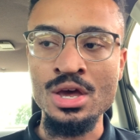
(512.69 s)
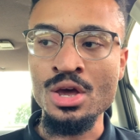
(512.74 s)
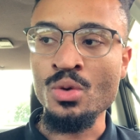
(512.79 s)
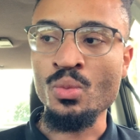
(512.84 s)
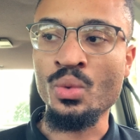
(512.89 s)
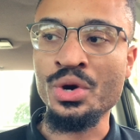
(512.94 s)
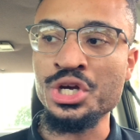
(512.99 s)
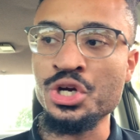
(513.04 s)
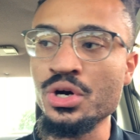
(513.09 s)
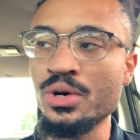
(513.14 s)

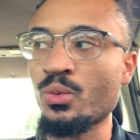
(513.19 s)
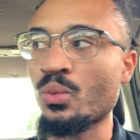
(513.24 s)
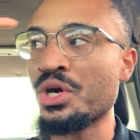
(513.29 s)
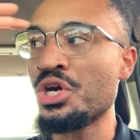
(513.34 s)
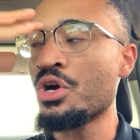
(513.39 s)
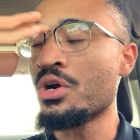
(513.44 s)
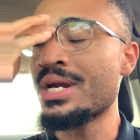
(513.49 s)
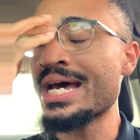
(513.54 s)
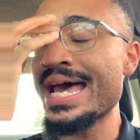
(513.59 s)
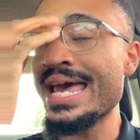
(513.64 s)
When
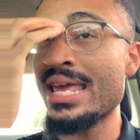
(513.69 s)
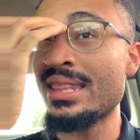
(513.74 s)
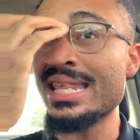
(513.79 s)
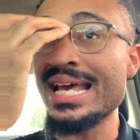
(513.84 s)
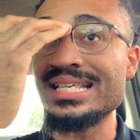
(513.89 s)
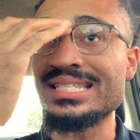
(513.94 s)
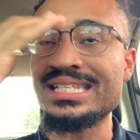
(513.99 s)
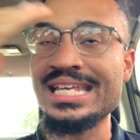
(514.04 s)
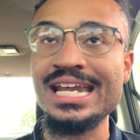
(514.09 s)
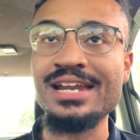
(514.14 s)
you're not in
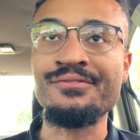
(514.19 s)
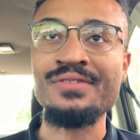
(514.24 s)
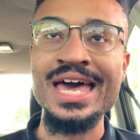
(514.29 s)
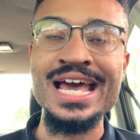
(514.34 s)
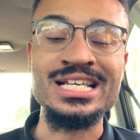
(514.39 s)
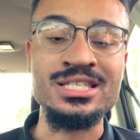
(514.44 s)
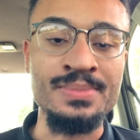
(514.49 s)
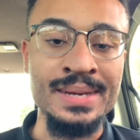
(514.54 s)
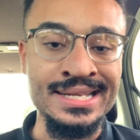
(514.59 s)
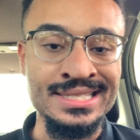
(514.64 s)
that state of
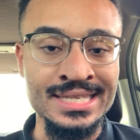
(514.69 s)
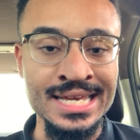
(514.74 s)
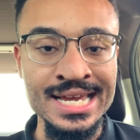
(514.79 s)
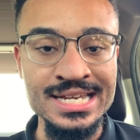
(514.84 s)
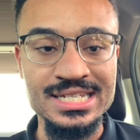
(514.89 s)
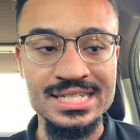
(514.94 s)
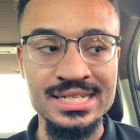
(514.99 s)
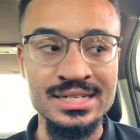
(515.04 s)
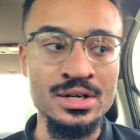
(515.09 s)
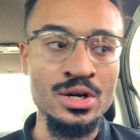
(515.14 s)

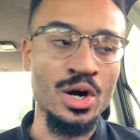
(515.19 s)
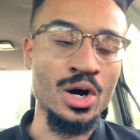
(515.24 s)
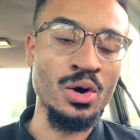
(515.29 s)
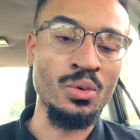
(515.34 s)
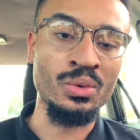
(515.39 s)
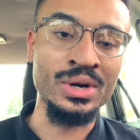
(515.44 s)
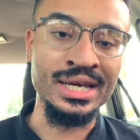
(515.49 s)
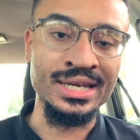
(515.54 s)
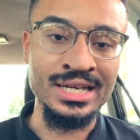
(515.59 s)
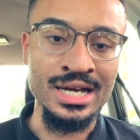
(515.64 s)
expectation, or
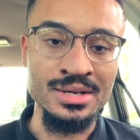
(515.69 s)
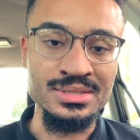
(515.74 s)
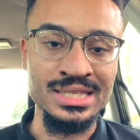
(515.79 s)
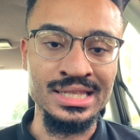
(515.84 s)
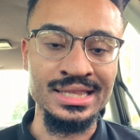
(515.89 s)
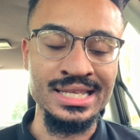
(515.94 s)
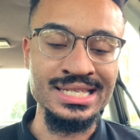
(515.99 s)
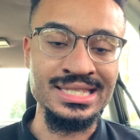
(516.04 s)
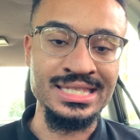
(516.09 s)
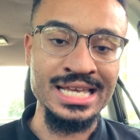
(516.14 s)
when it comes in
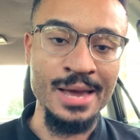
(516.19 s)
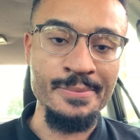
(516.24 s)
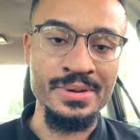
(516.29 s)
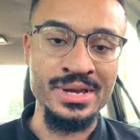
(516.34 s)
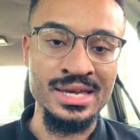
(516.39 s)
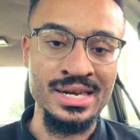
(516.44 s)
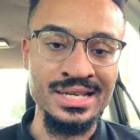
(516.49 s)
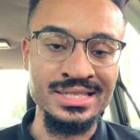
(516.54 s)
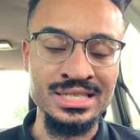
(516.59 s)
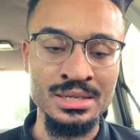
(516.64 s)
this topic
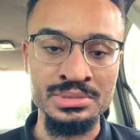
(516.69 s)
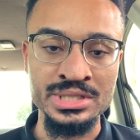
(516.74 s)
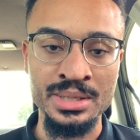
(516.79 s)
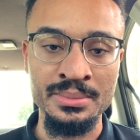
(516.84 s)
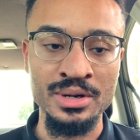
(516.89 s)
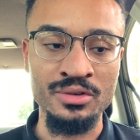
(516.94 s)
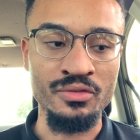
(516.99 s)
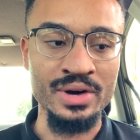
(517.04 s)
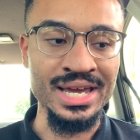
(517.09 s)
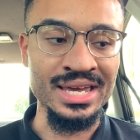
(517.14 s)
it is I'm talking
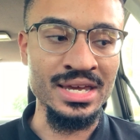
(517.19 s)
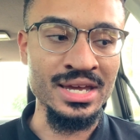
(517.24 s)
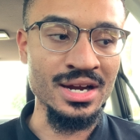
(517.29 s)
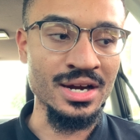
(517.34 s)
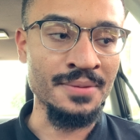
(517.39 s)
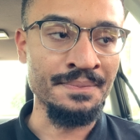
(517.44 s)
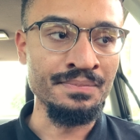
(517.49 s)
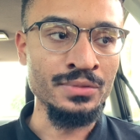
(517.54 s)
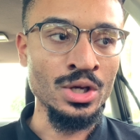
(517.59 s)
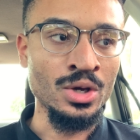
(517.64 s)
about right
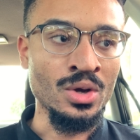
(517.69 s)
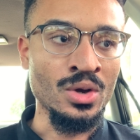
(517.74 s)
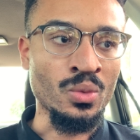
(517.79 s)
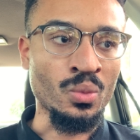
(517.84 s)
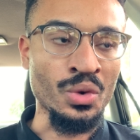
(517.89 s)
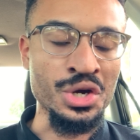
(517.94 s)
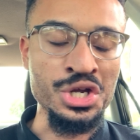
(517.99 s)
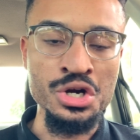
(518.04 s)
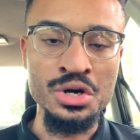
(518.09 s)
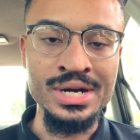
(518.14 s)
here,
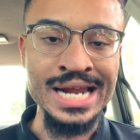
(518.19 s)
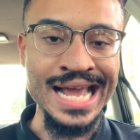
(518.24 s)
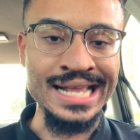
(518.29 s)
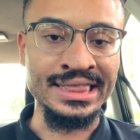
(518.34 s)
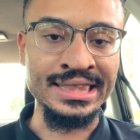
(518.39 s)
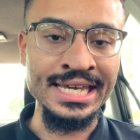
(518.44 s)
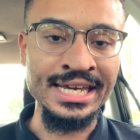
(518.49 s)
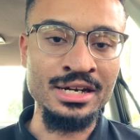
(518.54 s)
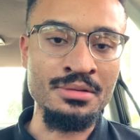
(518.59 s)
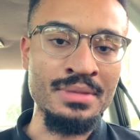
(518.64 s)
when you're not
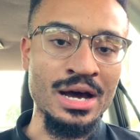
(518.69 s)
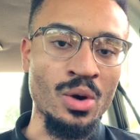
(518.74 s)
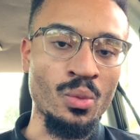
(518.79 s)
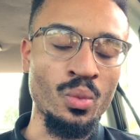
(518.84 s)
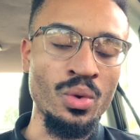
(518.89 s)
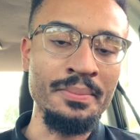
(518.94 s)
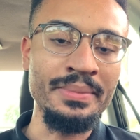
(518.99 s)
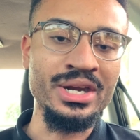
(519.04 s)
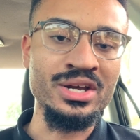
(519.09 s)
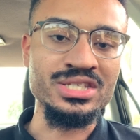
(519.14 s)
thinking about
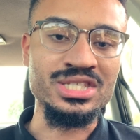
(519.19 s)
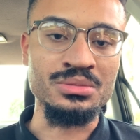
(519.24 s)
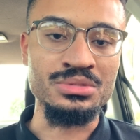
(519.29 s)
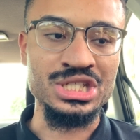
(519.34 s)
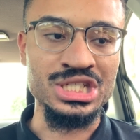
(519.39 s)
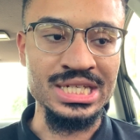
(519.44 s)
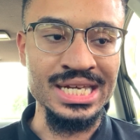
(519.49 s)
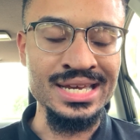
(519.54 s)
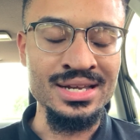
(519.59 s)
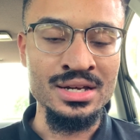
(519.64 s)
women on some
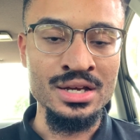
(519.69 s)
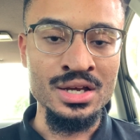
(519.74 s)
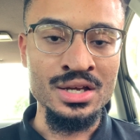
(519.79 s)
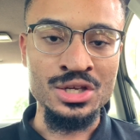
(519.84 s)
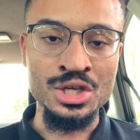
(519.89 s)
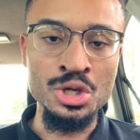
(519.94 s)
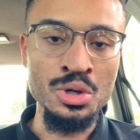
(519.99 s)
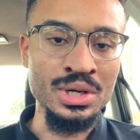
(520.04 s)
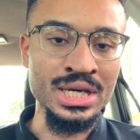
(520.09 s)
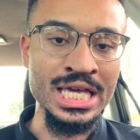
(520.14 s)
shit,
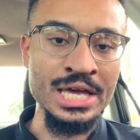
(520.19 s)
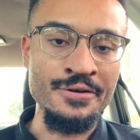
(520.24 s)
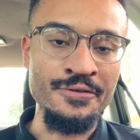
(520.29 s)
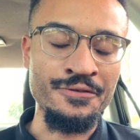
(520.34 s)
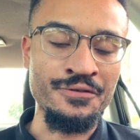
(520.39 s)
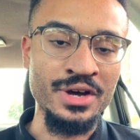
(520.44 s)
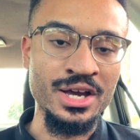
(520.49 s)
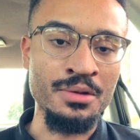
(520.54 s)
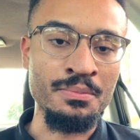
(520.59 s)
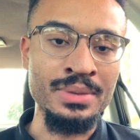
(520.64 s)
you don't give a
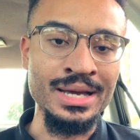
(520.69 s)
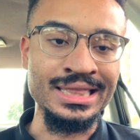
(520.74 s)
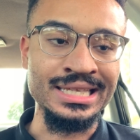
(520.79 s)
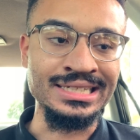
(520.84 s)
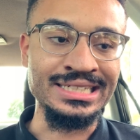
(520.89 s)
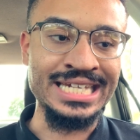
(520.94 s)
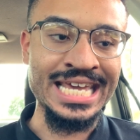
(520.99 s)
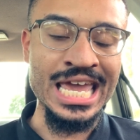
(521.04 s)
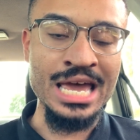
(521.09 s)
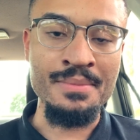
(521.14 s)
fuck about the
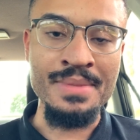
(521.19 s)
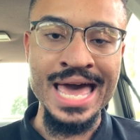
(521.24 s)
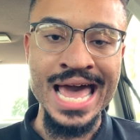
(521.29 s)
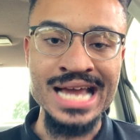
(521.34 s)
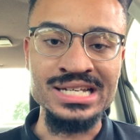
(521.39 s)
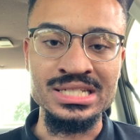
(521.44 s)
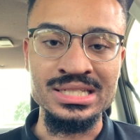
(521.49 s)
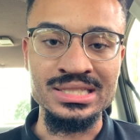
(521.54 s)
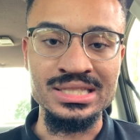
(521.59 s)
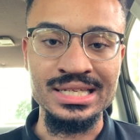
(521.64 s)
damn
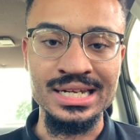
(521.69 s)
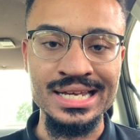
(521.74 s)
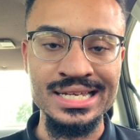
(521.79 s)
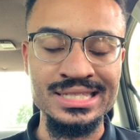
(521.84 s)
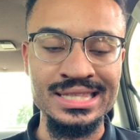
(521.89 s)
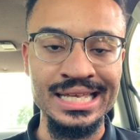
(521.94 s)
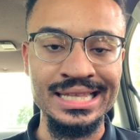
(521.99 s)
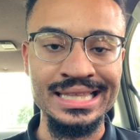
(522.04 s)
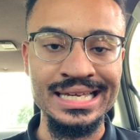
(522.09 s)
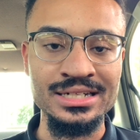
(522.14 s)
actions it is
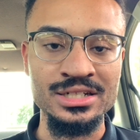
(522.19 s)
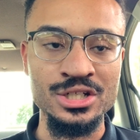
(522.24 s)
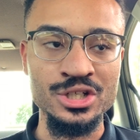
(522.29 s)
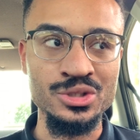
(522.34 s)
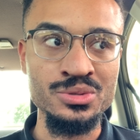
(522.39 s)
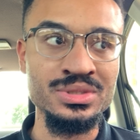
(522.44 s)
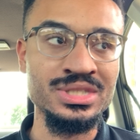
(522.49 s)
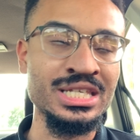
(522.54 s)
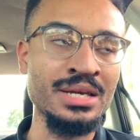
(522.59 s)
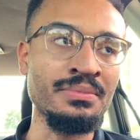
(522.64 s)
that they
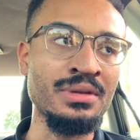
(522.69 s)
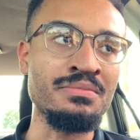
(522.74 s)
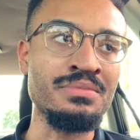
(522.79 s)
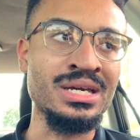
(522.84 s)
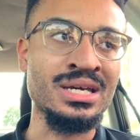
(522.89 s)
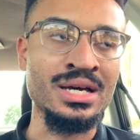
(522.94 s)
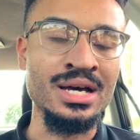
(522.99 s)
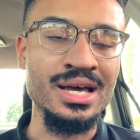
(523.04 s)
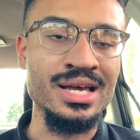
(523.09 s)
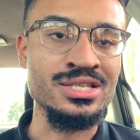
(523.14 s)
do, simply
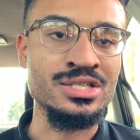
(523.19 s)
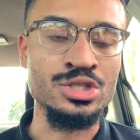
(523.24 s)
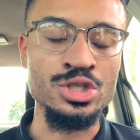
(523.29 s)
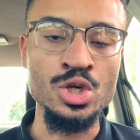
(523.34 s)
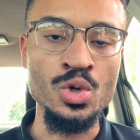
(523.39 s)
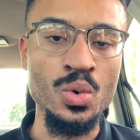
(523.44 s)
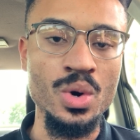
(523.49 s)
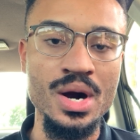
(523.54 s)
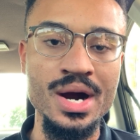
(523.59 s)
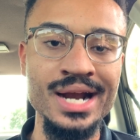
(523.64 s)
because
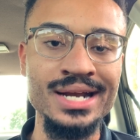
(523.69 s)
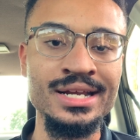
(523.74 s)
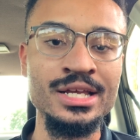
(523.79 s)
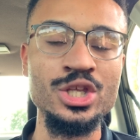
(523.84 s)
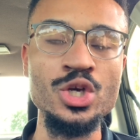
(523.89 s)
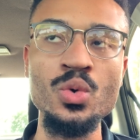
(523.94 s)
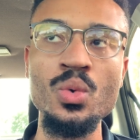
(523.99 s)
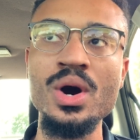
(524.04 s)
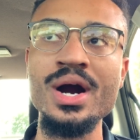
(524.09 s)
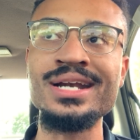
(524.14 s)
you
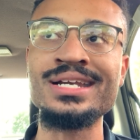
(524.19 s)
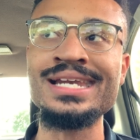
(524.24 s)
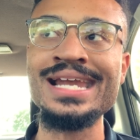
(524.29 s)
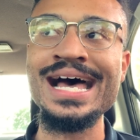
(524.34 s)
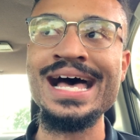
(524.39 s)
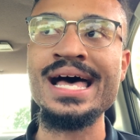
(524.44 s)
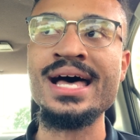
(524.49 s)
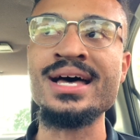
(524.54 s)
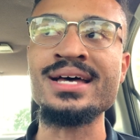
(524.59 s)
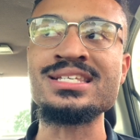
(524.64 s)
are
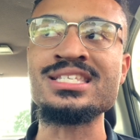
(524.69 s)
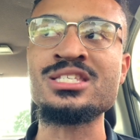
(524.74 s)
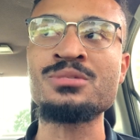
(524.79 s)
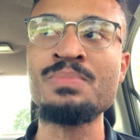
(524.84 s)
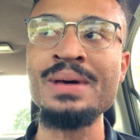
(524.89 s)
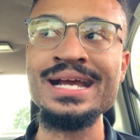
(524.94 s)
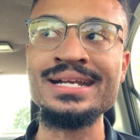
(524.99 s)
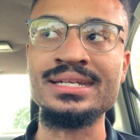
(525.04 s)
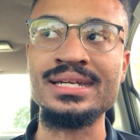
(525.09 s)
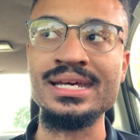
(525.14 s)
not
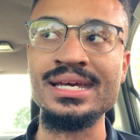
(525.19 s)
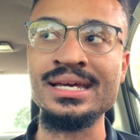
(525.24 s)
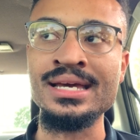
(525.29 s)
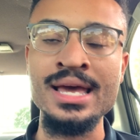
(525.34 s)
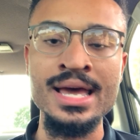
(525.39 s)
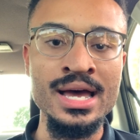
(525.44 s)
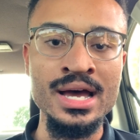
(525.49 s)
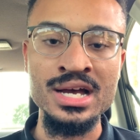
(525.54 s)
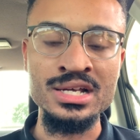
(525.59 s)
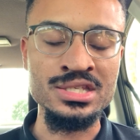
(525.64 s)
expecting
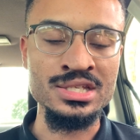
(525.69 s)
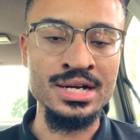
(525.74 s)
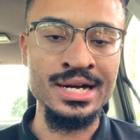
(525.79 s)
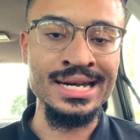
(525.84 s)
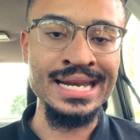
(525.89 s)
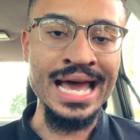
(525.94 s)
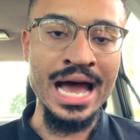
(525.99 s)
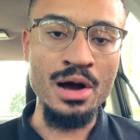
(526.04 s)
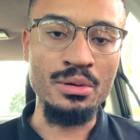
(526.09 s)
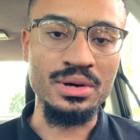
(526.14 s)
a certain
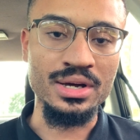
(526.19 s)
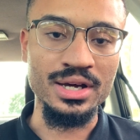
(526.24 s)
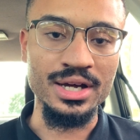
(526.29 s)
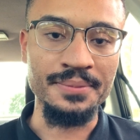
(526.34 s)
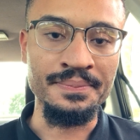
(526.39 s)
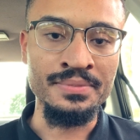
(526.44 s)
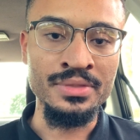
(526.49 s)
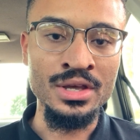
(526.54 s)
outcome.